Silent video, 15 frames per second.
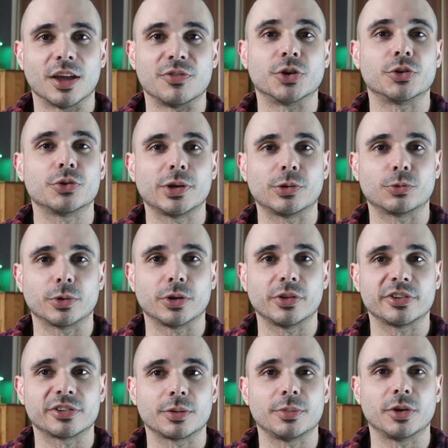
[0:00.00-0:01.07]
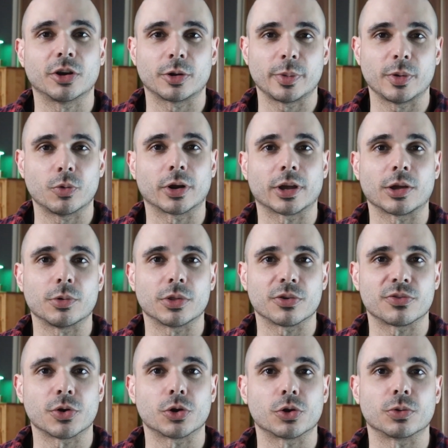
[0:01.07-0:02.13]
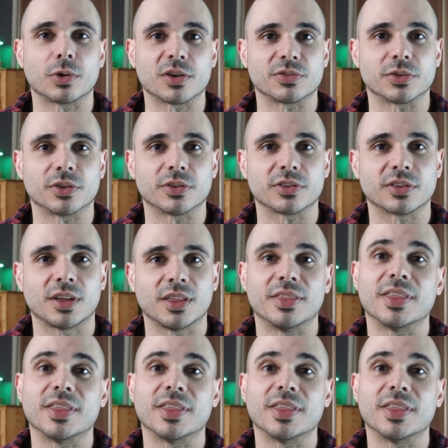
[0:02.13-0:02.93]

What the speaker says: if you're doing realism, you're going to be working with a photo reference.